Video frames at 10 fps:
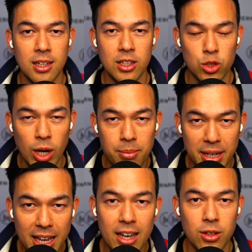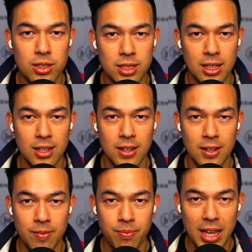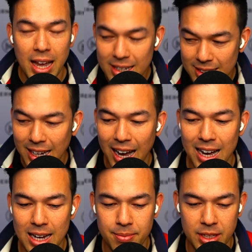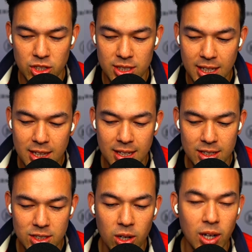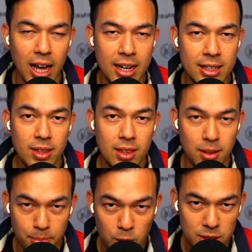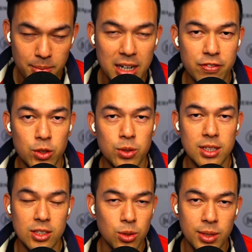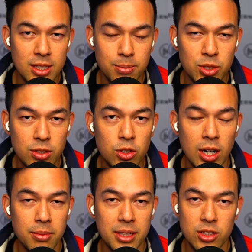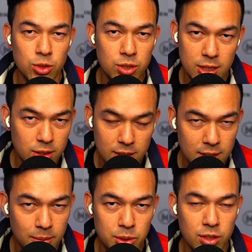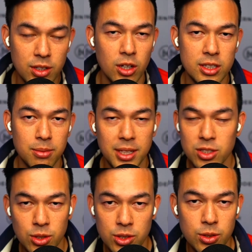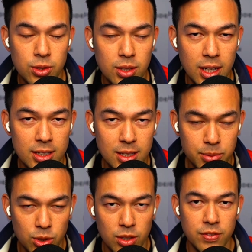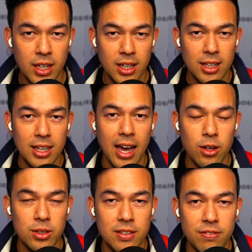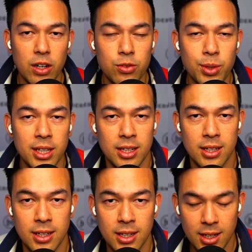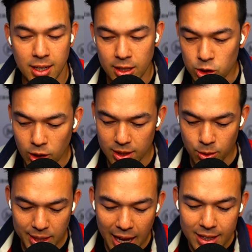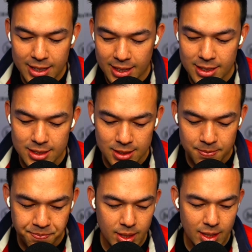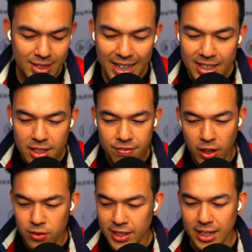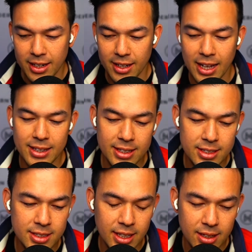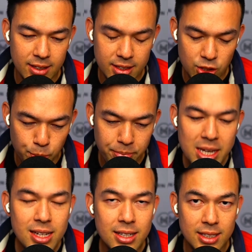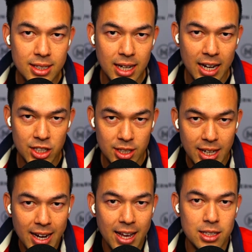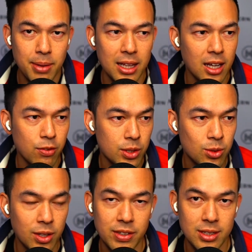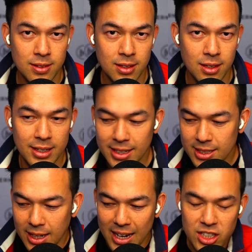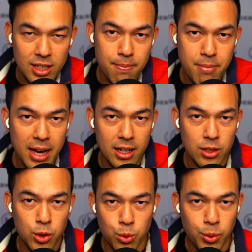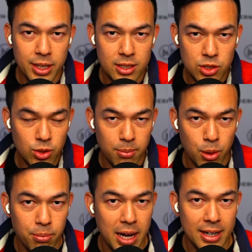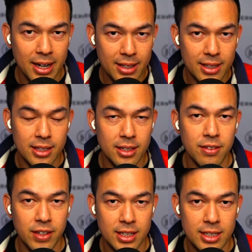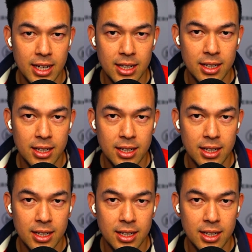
Drama, chaos. Any time that you see things online, the most amount of views, there's always some sort of drama, there's also some sort of gossip, there's also some sort of chaos involved with it. And so the reality is, getting involved in none of that to me doesn't actually enhance my life whatsoever. It doesn't actually matter who wins, Trump or Biden, at the end of the day.